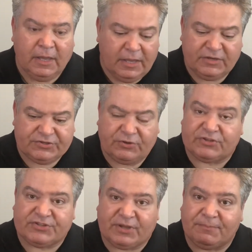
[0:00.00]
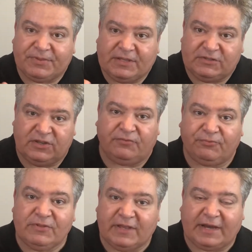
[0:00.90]
Is there something
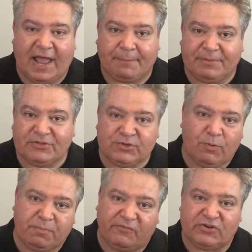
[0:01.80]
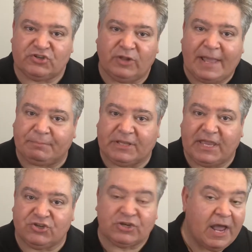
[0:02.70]
different that happens to a provisional
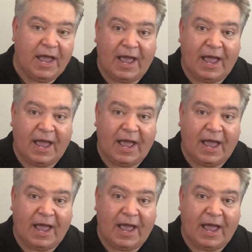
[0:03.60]
application